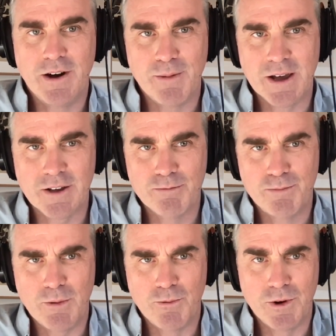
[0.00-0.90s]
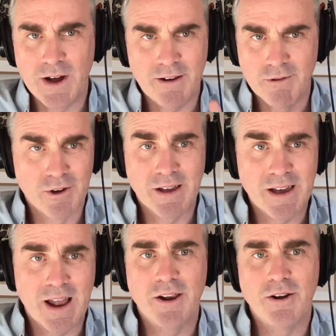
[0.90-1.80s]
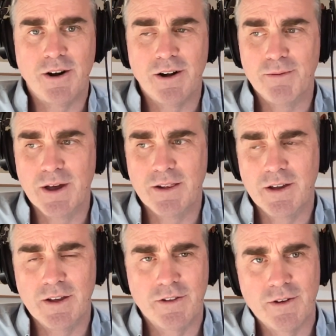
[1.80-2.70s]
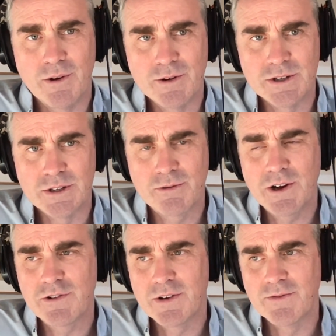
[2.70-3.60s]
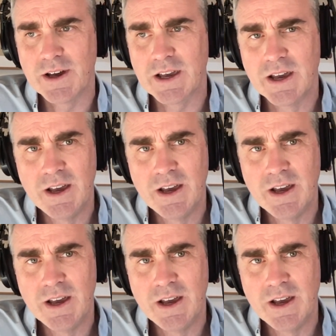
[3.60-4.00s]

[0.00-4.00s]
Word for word: I'm like, mm. but we're not looking at it yeah. at all. And and so there was this question of like,